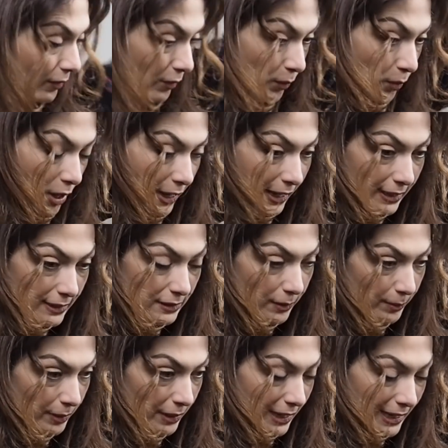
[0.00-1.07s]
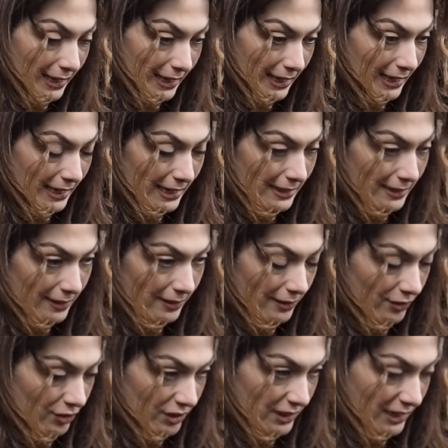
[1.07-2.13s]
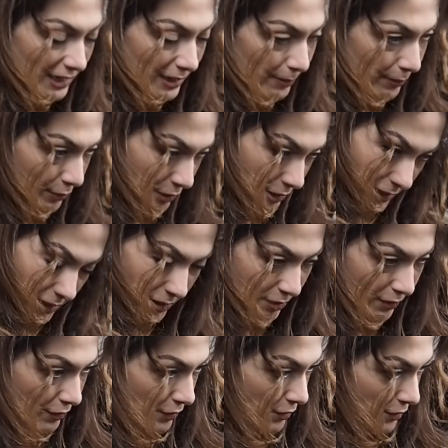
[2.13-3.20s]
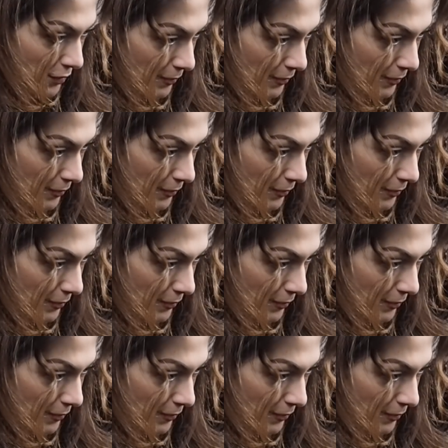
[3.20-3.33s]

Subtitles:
the wire gets completely hidden. I'll just keep pulling it through.